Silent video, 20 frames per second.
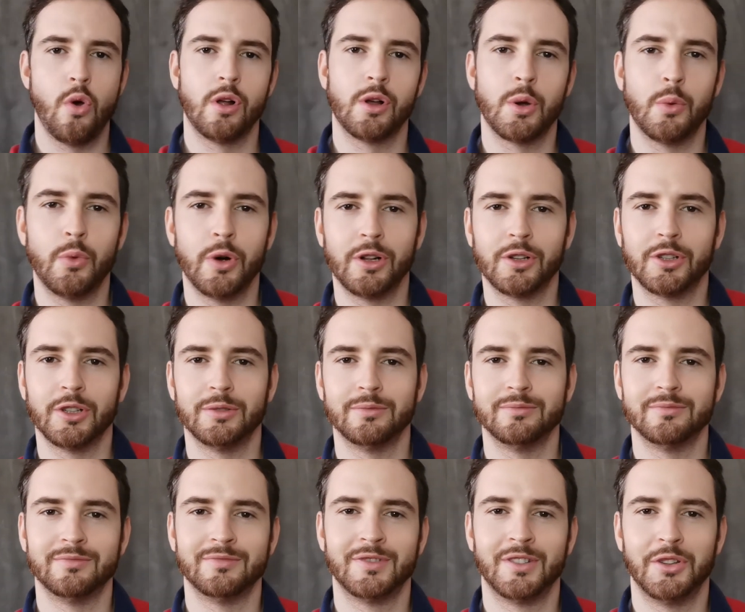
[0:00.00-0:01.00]

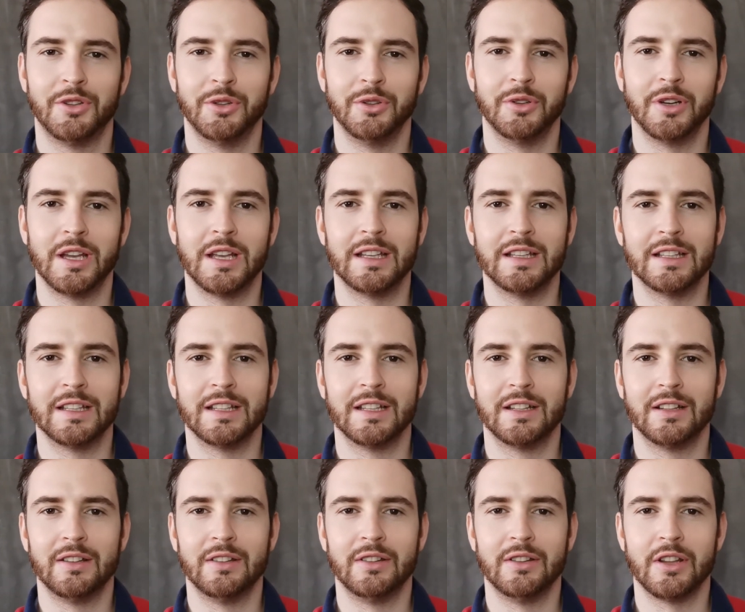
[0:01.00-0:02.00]
Welcome to
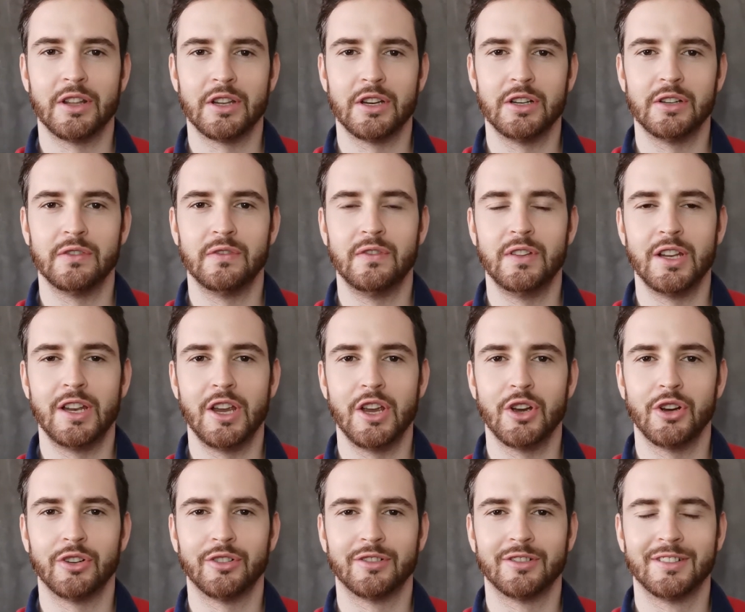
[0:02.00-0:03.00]
another
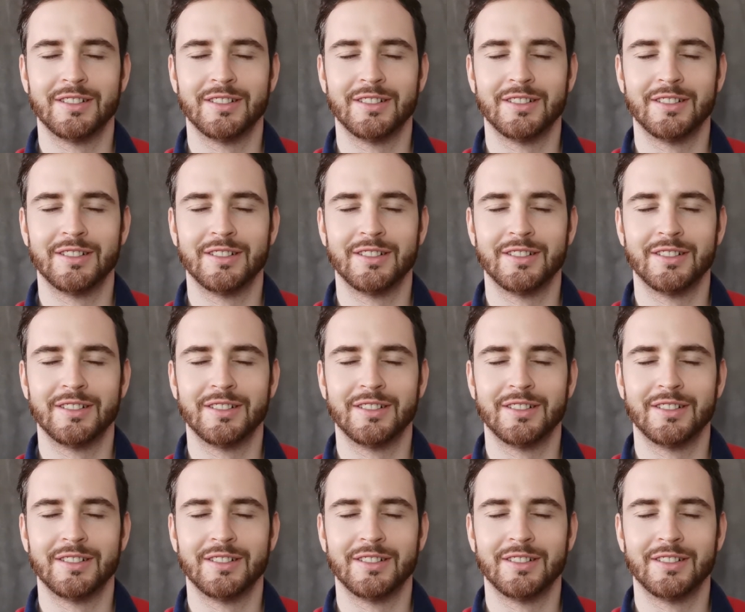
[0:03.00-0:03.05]
video.